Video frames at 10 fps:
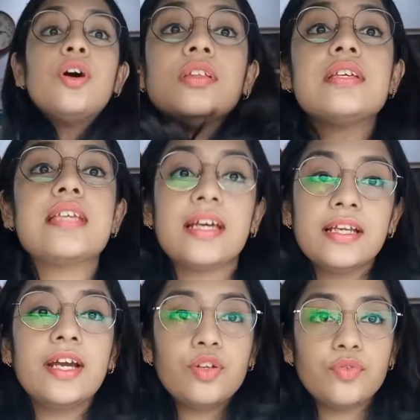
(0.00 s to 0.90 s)
the second
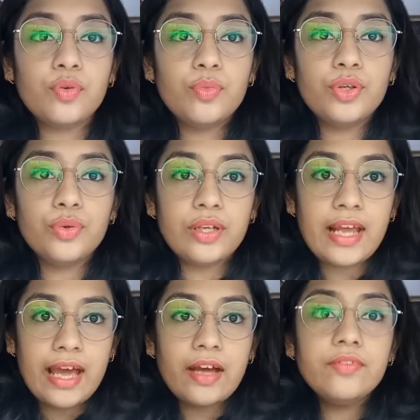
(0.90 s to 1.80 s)
kind of notebook you can
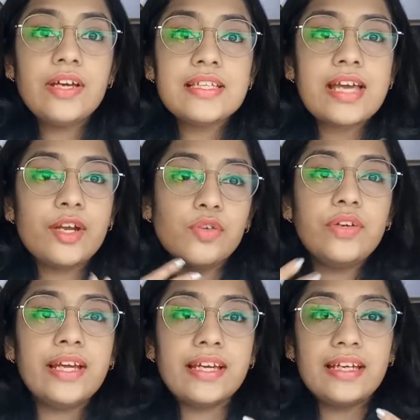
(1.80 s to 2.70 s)
have is kind of
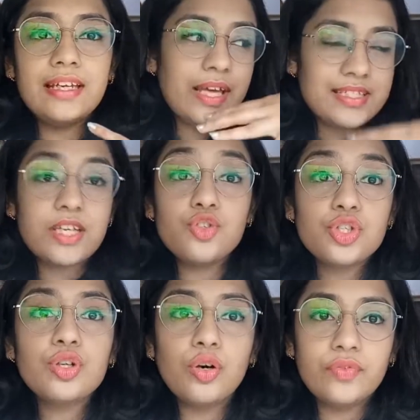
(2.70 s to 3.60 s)
like an
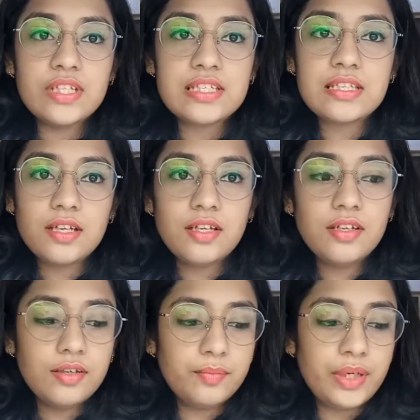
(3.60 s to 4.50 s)
extension of this
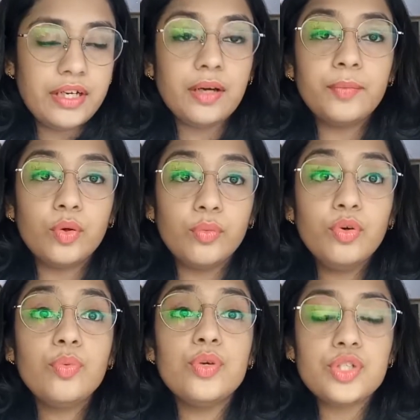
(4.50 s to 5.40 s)
brain dump
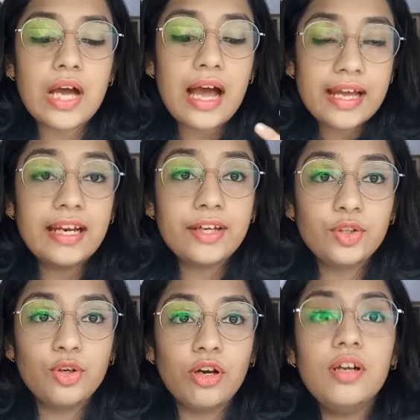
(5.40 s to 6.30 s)
notebook, which I like to
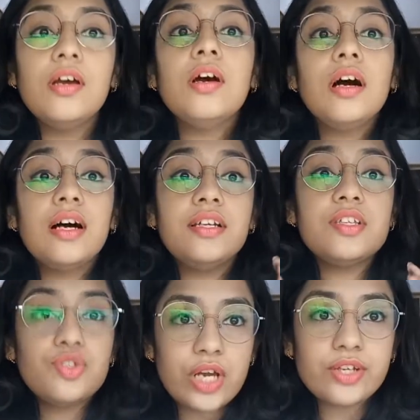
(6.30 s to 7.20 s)
call a
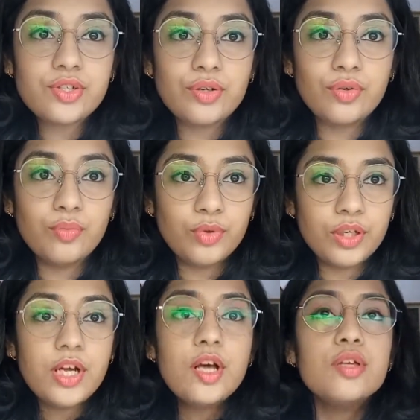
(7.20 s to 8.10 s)
distraction notebook.
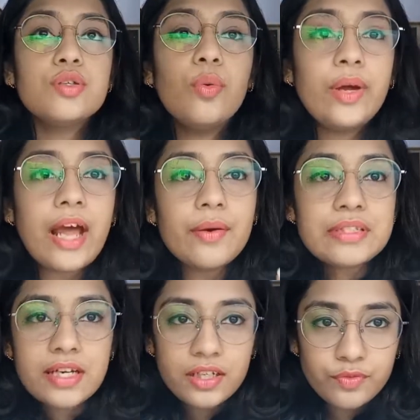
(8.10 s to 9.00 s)
So when I was
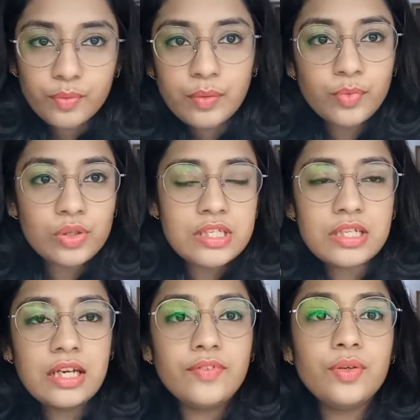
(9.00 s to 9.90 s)
studying for my boards in
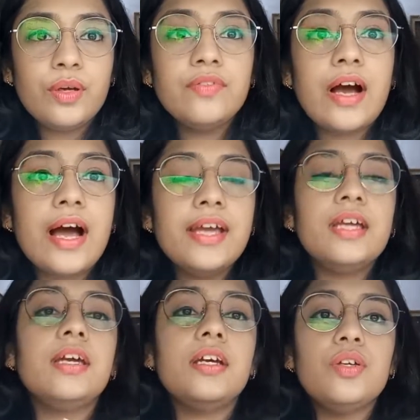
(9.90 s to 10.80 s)
11-12,
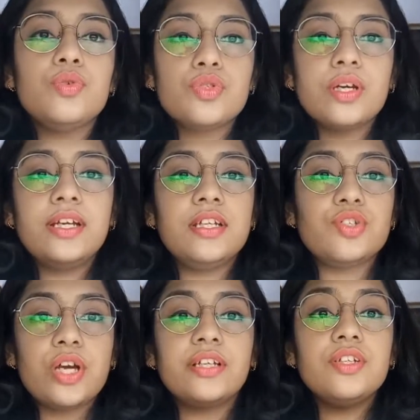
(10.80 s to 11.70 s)
I used to get
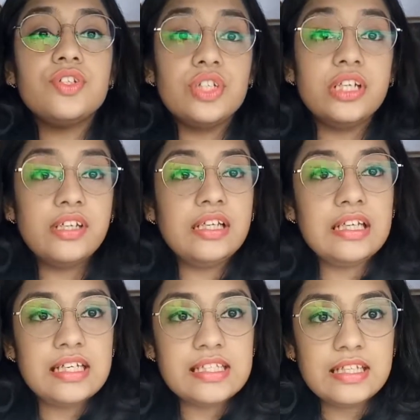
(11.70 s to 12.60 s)
distracted really
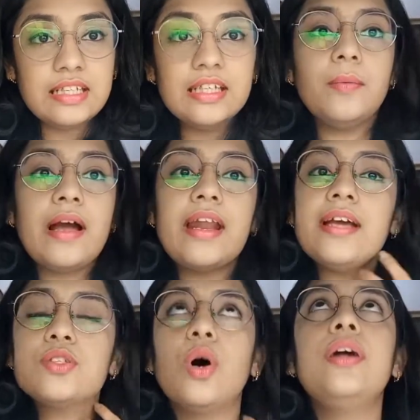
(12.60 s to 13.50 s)
easily, and I
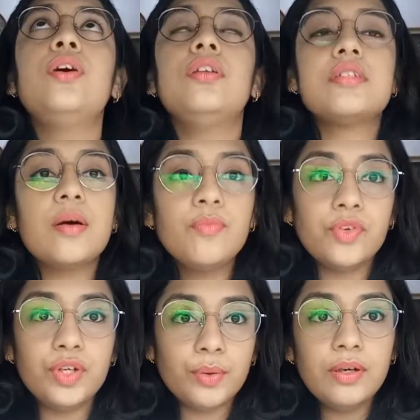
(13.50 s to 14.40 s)
saw it on some
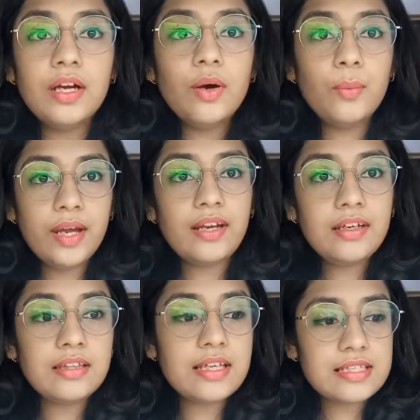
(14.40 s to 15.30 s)
video where
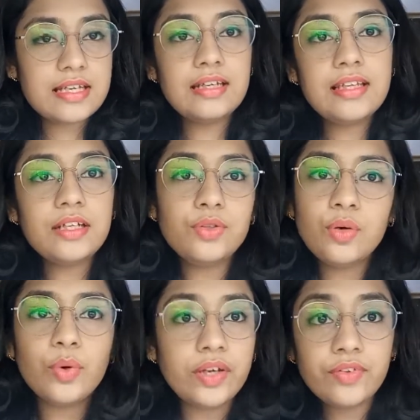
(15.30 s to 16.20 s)
they said that
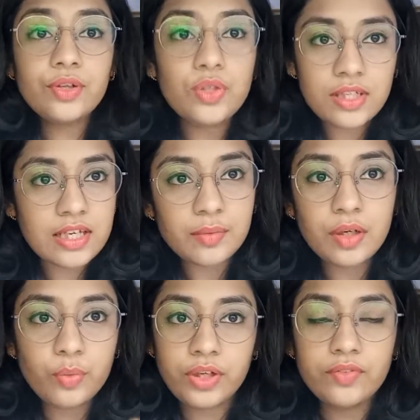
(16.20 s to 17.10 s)
whatever you're thinking
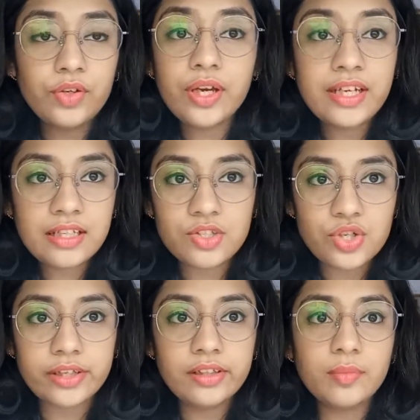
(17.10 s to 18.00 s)
about, whatever you're getting
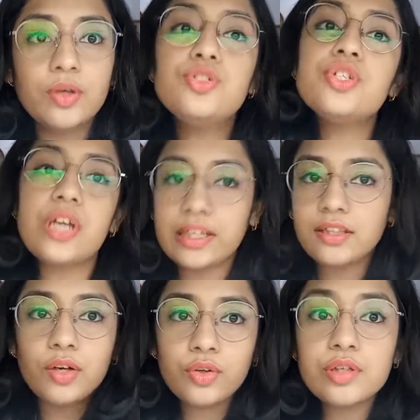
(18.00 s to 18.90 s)
distracted about, just write it
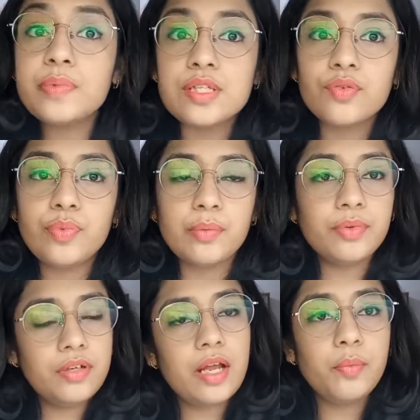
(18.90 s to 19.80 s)
down on a piece of
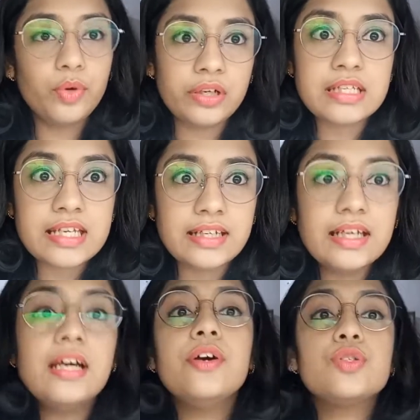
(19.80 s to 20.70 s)
paper and put it aside.
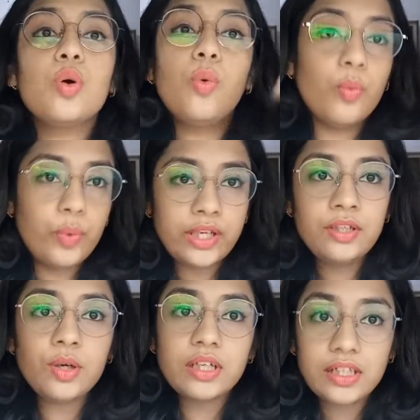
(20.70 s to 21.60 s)
So when
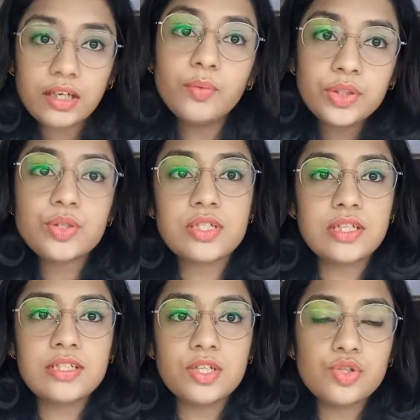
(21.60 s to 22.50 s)
you're done with your
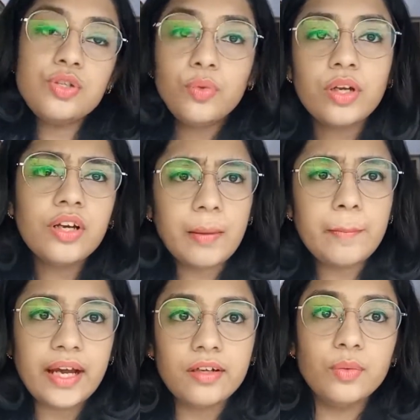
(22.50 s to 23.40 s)
study session, you can come
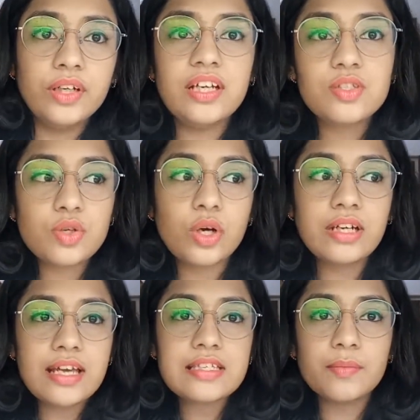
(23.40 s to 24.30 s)
back to it. It's not
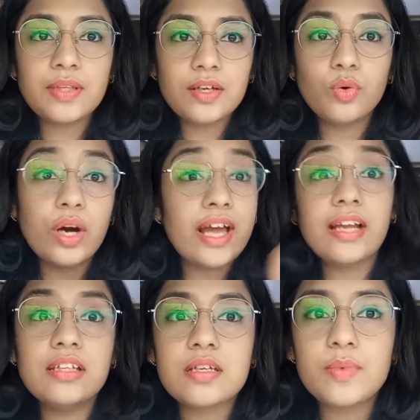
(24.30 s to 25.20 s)
like something, oh, I
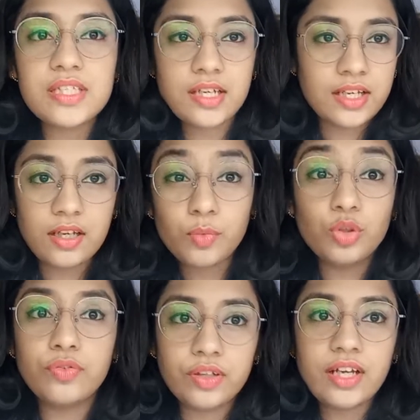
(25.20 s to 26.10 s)
had this amazing idea, I'm going
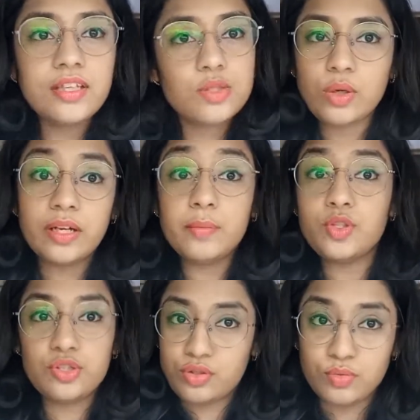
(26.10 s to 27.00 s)
to forget it, so let me
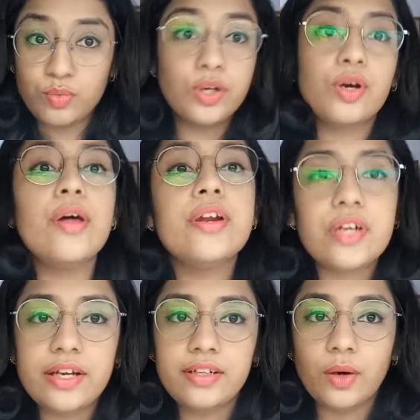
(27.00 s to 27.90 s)
just work on it
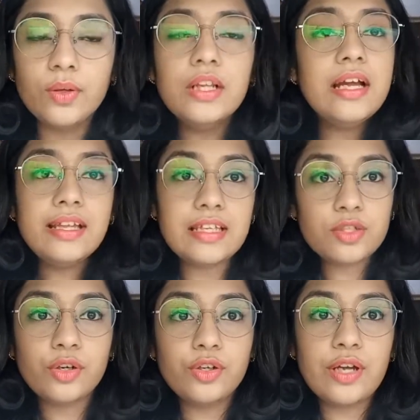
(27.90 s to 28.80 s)
right now. That's
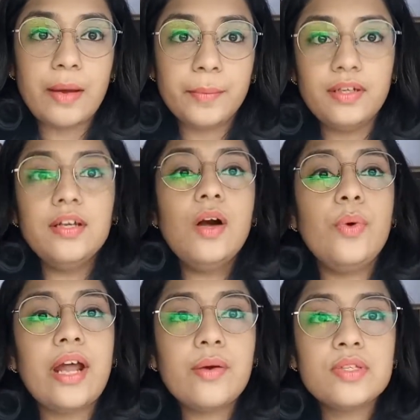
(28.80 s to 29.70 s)
not going to happen.
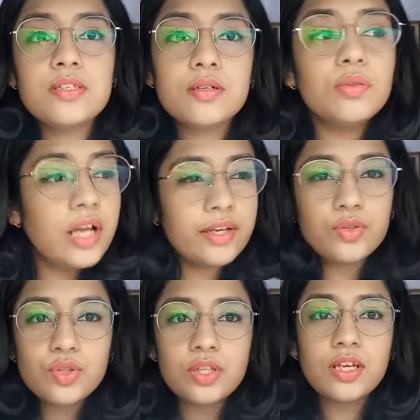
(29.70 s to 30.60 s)
When I was in school, I
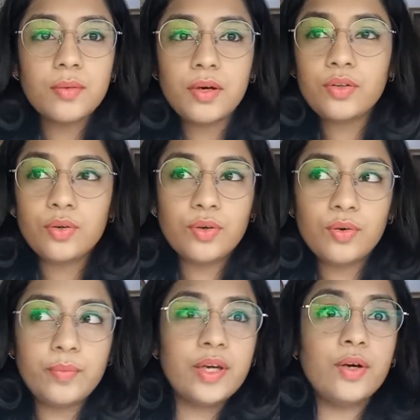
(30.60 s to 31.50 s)
used to think about,
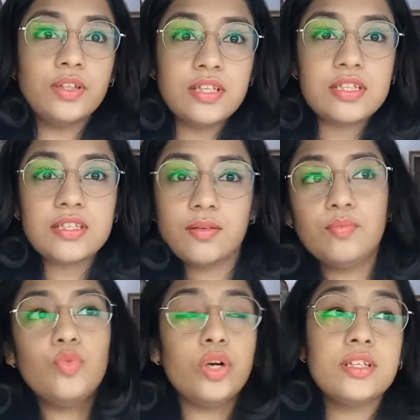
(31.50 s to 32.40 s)
oh my god,
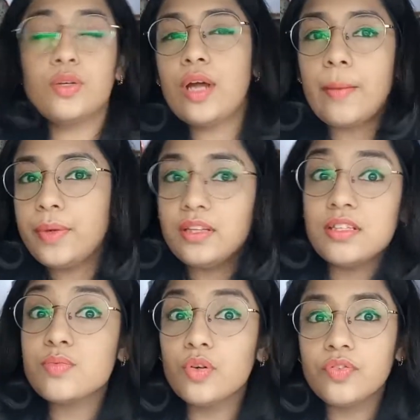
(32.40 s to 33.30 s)
what is going to happen in
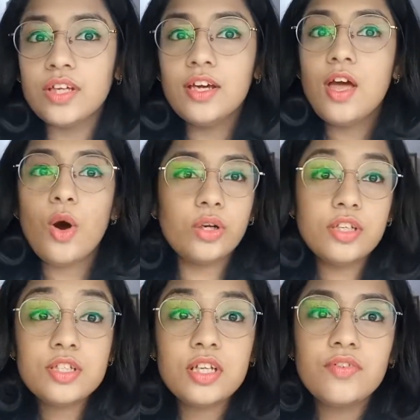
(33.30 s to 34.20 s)
this movie or
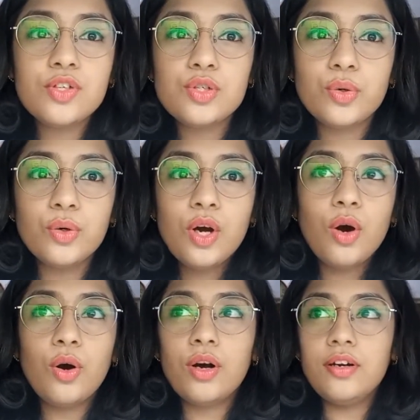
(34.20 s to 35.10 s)
this TV show,
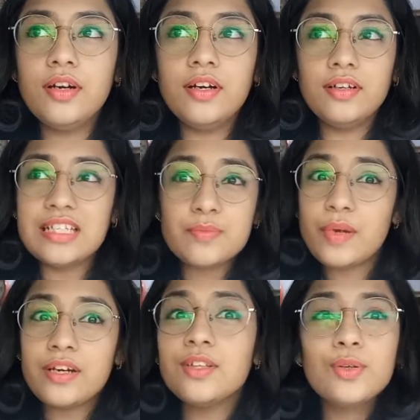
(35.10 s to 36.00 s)
or is
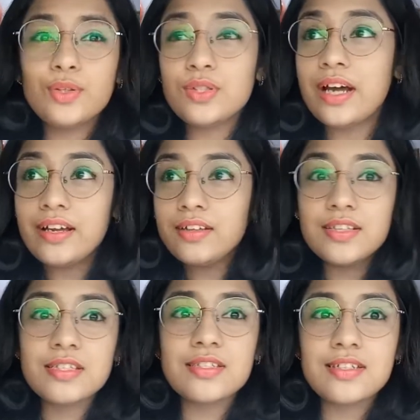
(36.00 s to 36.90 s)
Meredith going to die
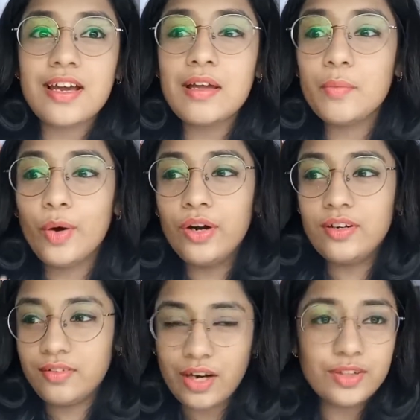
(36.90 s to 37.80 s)
this time, or
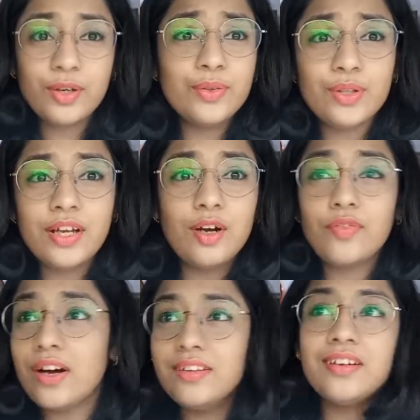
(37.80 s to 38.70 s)
are they going to kill off
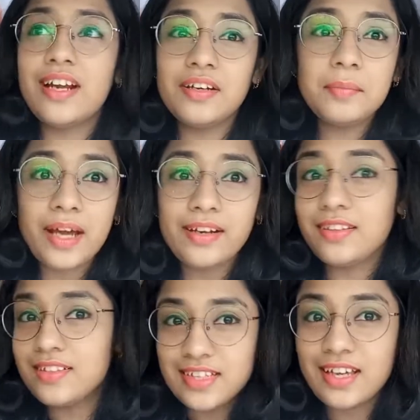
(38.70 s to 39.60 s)
other random
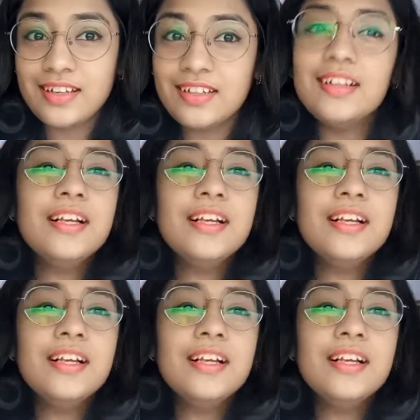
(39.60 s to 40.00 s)
characters again?